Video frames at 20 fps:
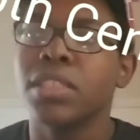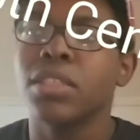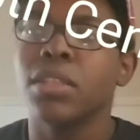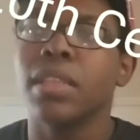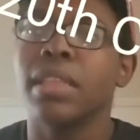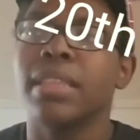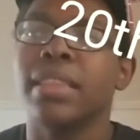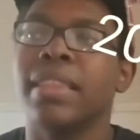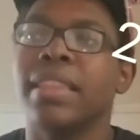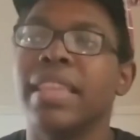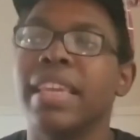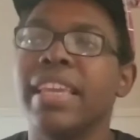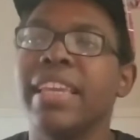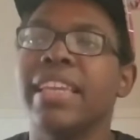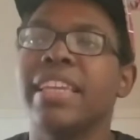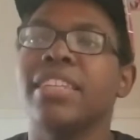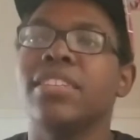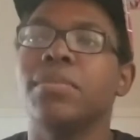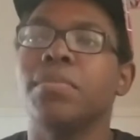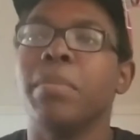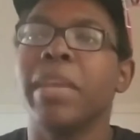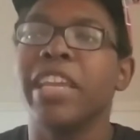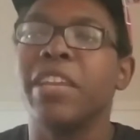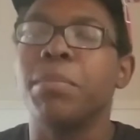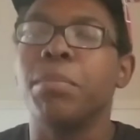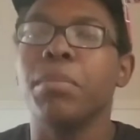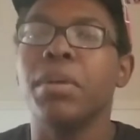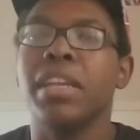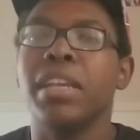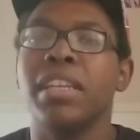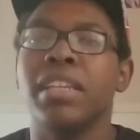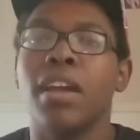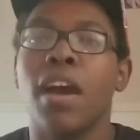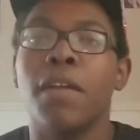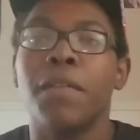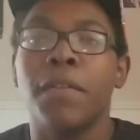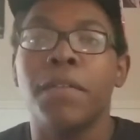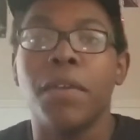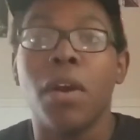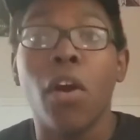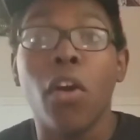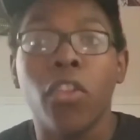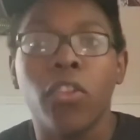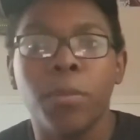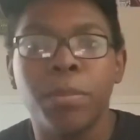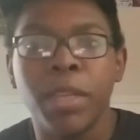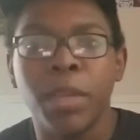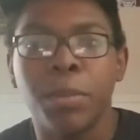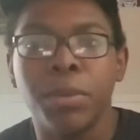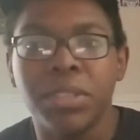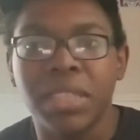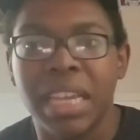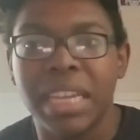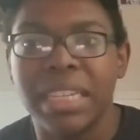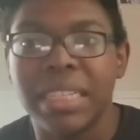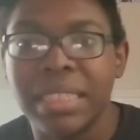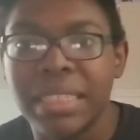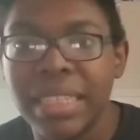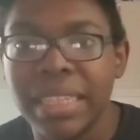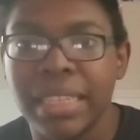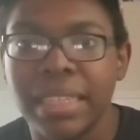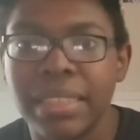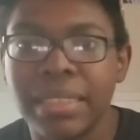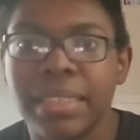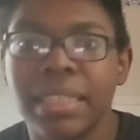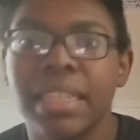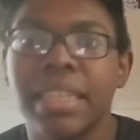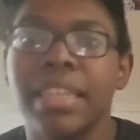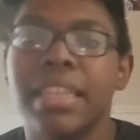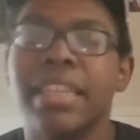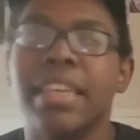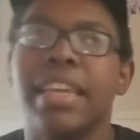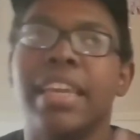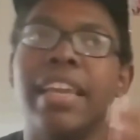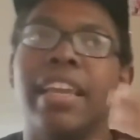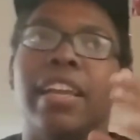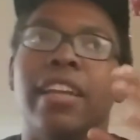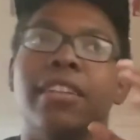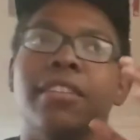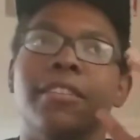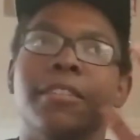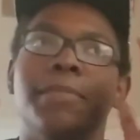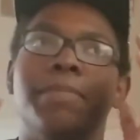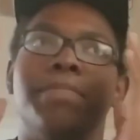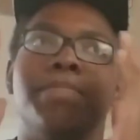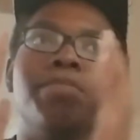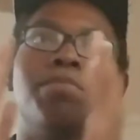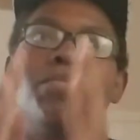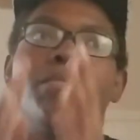so that they can make money off of other people's ideas. And